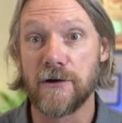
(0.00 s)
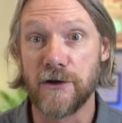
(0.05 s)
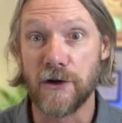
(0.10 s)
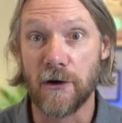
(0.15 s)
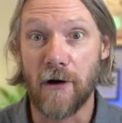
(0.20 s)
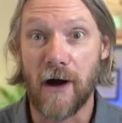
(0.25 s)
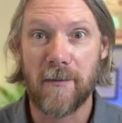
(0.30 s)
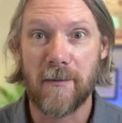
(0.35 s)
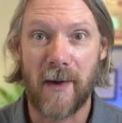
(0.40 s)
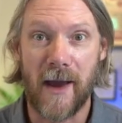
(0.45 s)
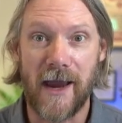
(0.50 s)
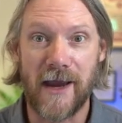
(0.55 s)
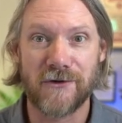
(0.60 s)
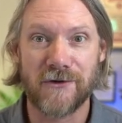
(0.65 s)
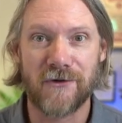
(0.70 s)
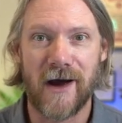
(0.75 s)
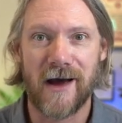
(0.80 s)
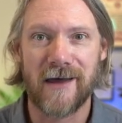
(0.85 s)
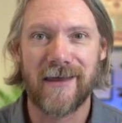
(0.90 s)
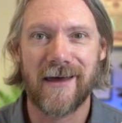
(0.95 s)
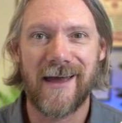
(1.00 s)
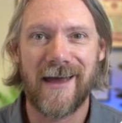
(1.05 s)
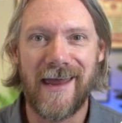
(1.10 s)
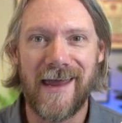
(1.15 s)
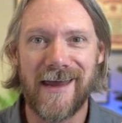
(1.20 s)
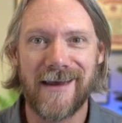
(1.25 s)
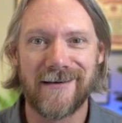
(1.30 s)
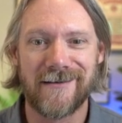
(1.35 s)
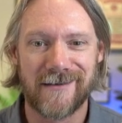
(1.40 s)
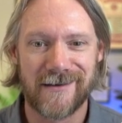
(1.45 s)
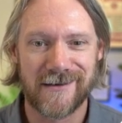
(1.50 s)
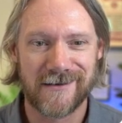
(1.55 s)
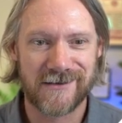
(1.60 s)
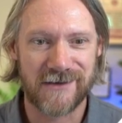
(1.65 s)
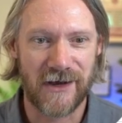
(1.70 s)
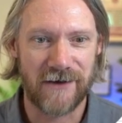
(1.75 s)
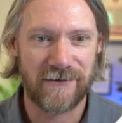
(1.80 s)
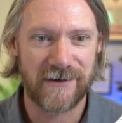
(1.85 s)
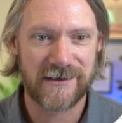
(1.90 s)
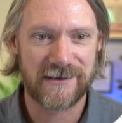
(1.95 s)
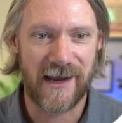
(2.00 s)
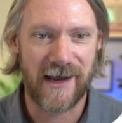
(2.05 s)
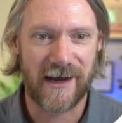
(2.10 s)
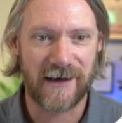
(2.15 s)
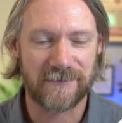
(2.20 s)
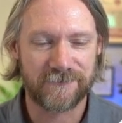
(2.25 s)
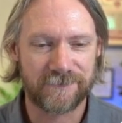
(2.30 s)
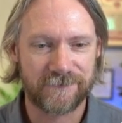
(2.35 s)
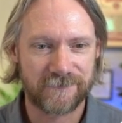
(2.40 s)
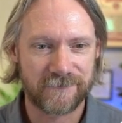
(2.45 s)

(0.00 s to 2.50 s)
UI page rather in ServiceNow.